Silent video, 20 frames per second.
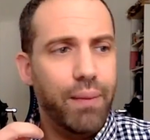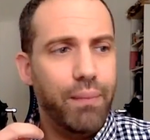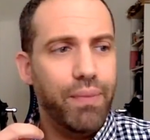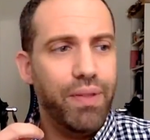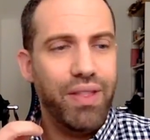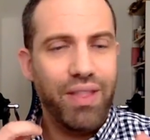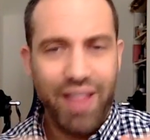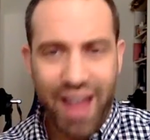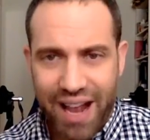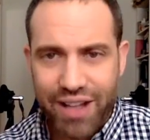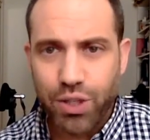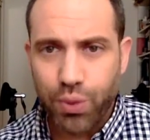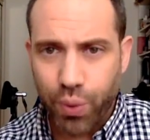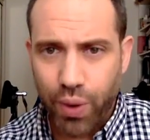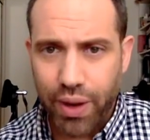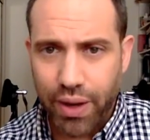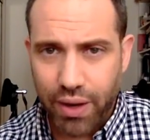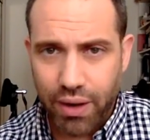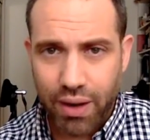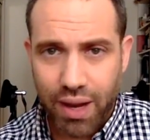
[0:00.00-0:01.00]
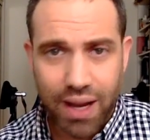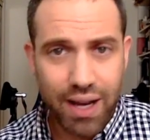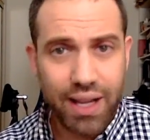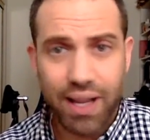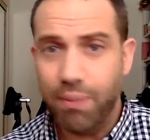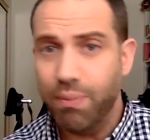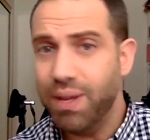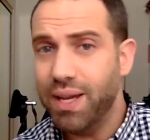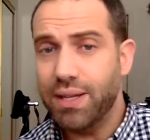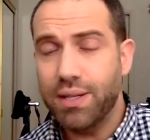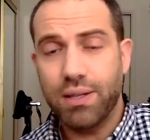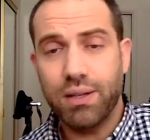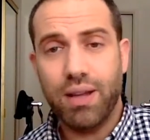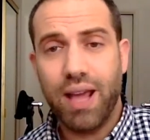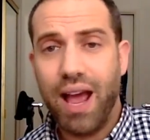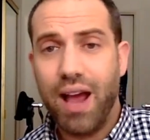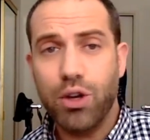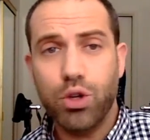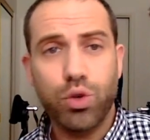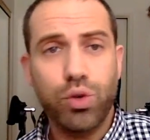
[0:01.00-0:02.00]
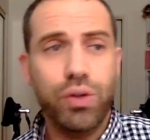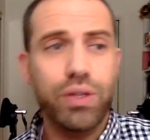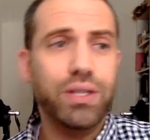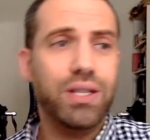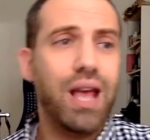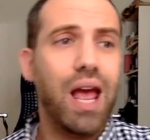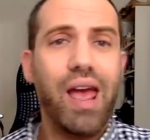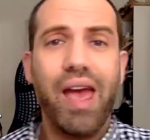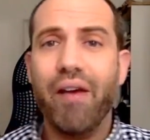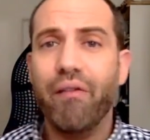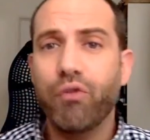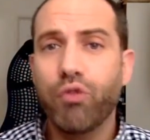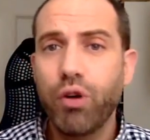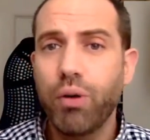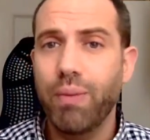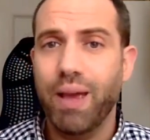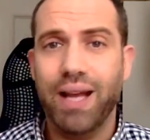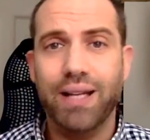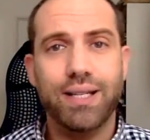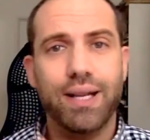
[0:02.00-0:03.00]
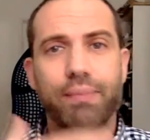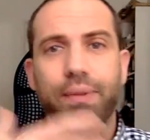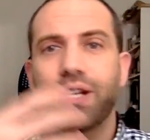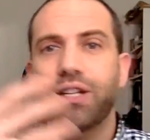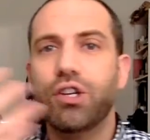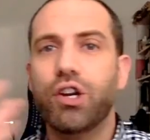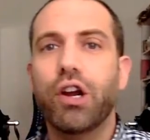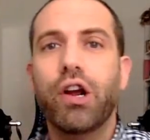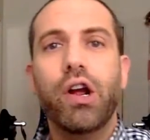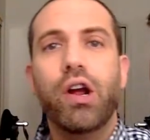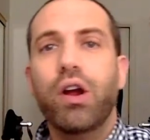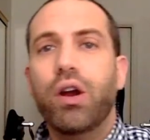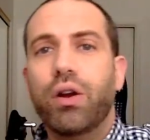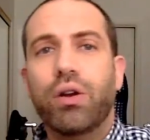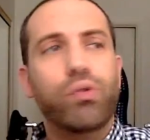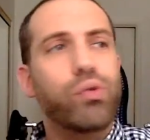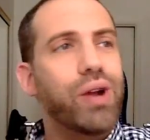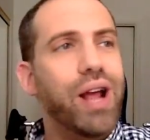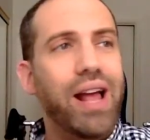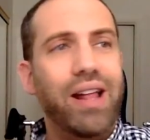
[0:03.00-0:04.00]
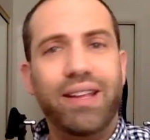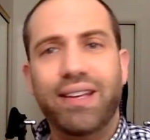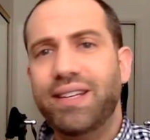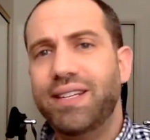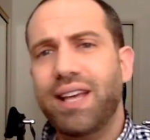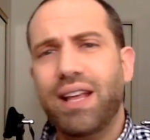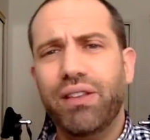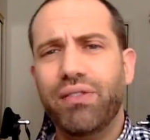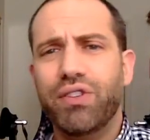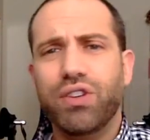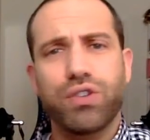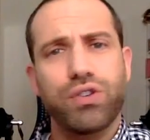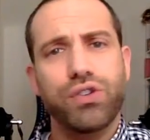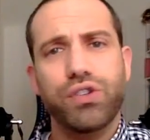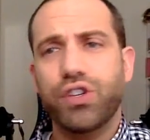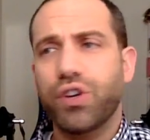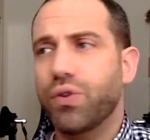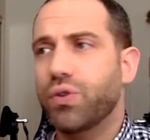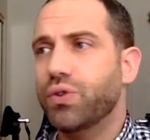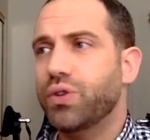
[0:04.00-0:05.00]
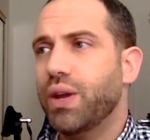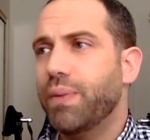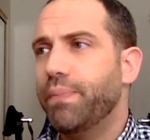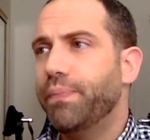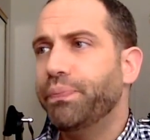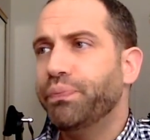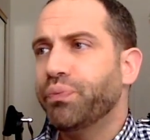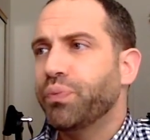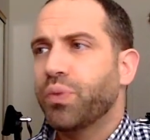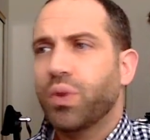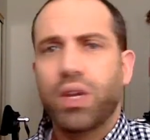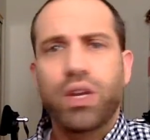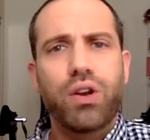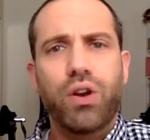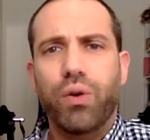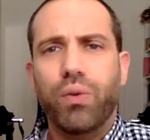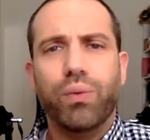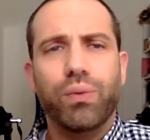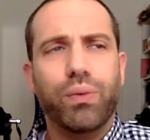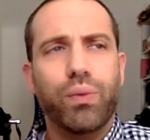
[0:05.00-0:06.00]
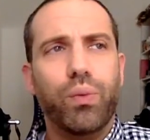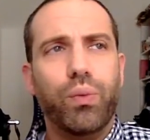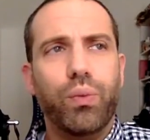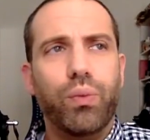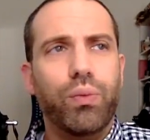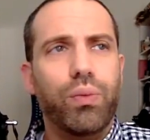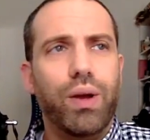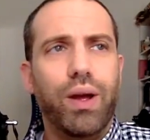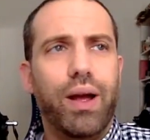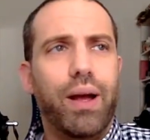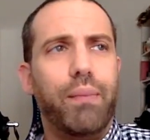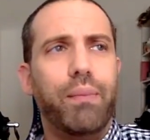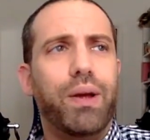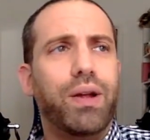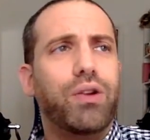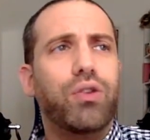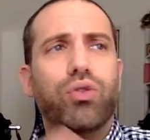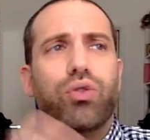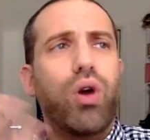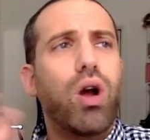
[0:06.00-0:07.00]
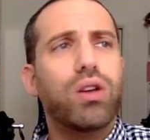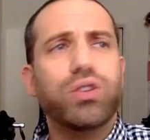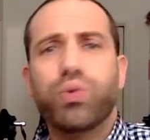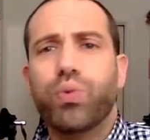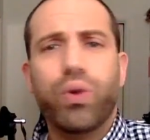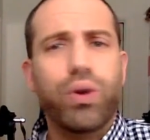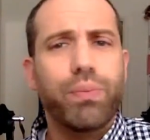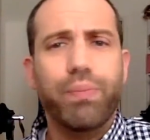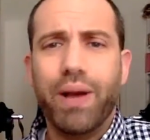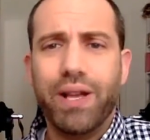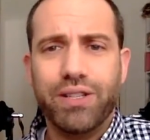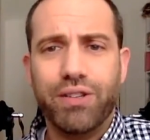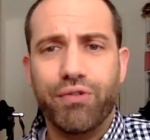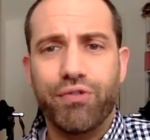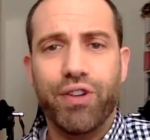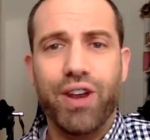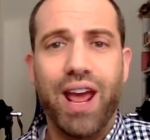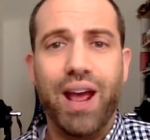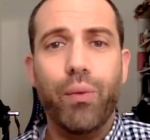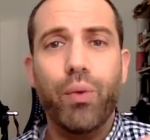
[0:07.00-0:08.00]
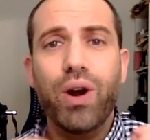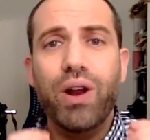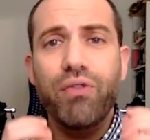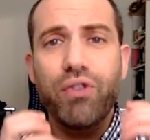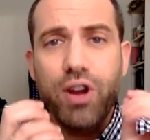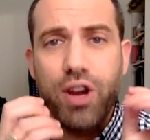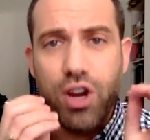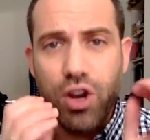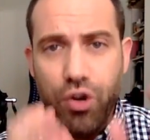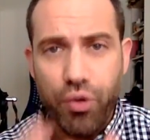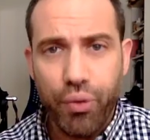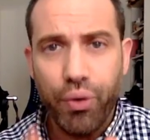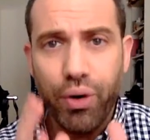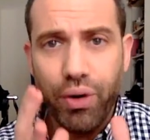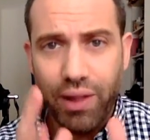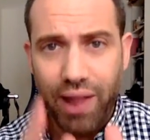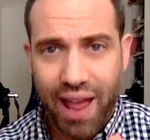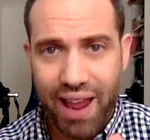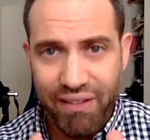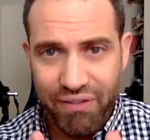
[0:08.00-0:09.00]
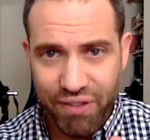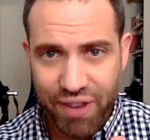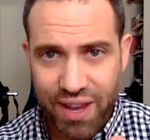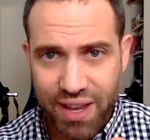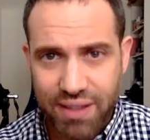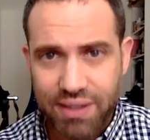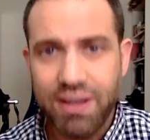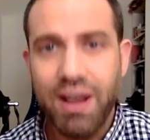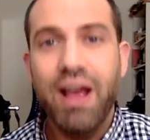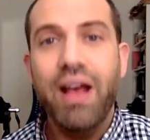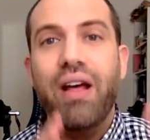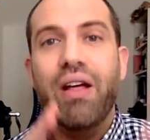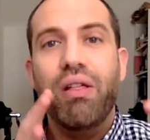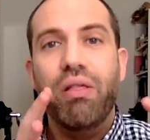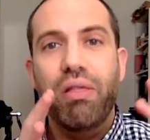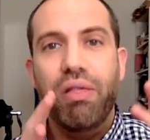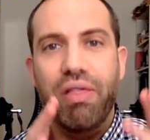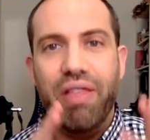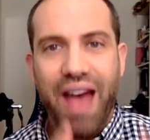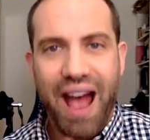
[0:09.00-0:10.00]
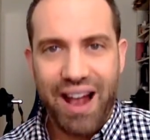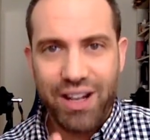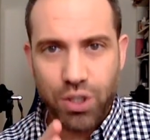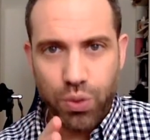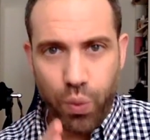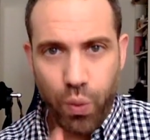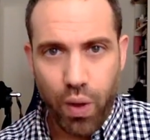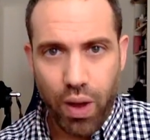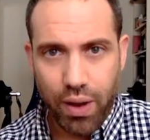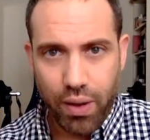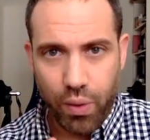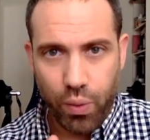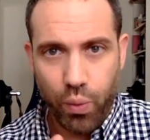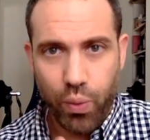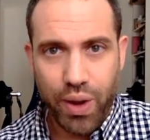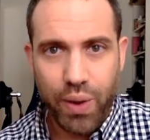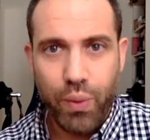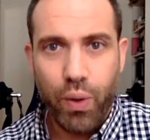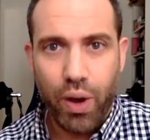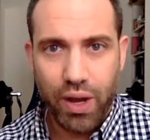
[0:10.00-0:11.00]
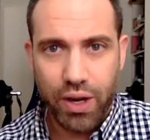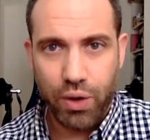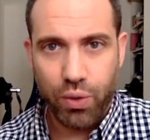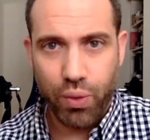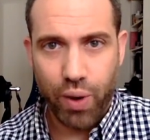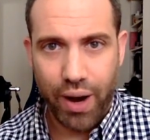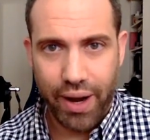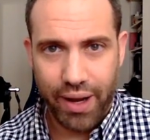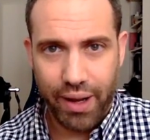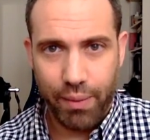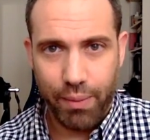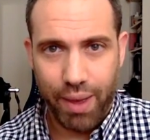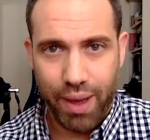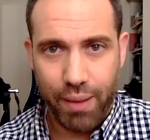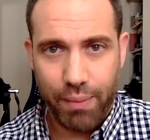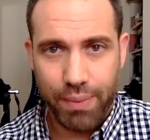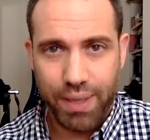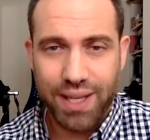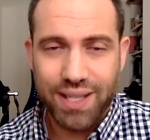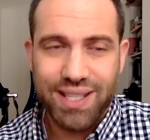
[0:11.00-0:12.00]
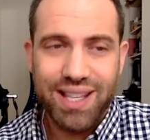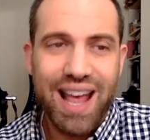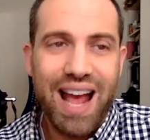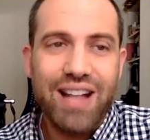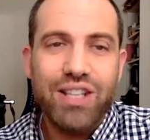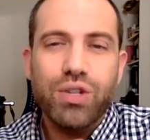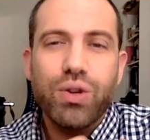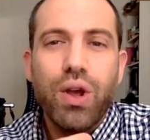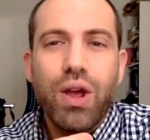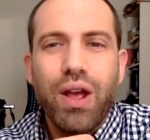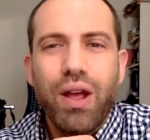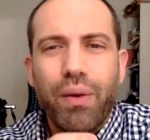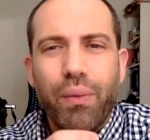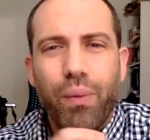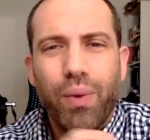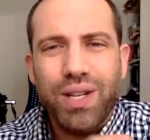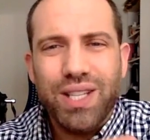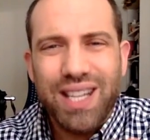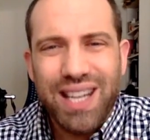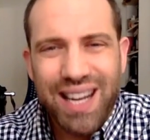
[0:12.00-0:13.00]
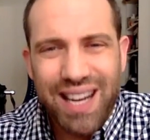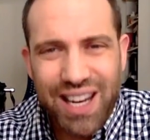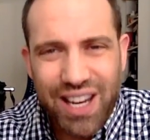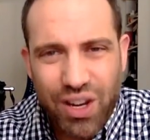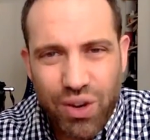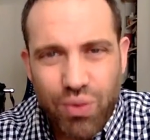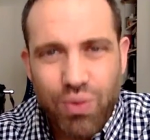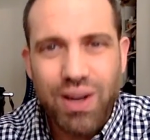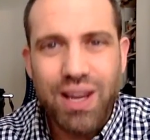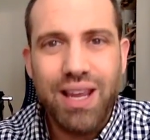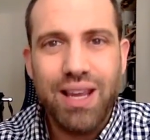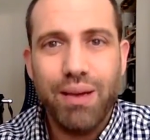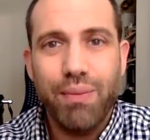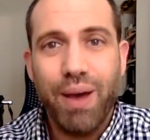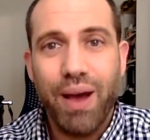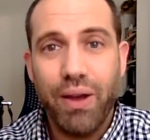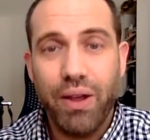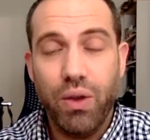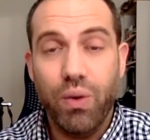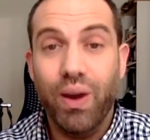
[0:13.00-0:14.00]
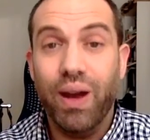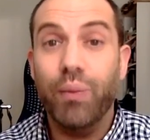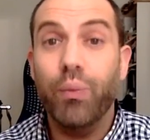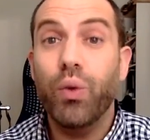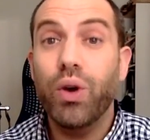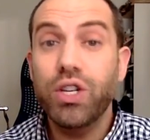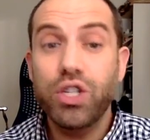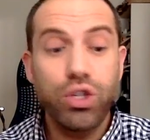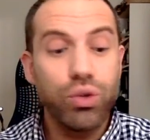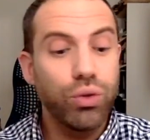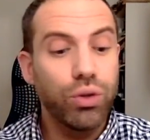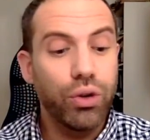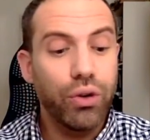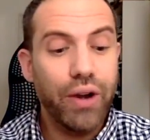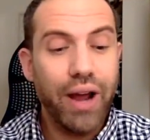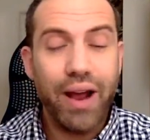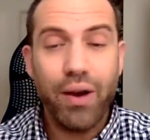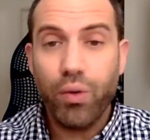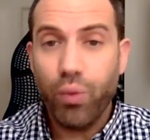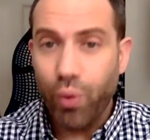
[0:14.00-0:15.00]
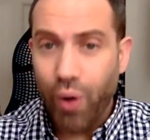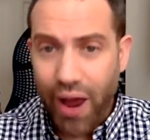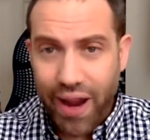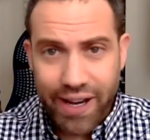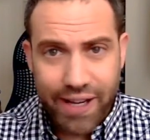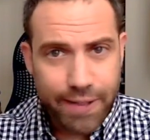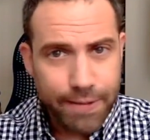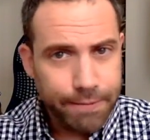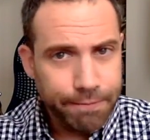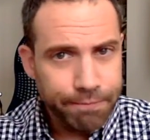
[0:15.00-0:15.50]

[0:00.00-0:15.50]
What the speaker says: that's what, and it can be as casual as I have roommates, I'm into reality television shows, I'm a crossword puzzle fanatic. Whatever your life is, that's what we want you writing about, because that's what's unique about you. And once you learn how to write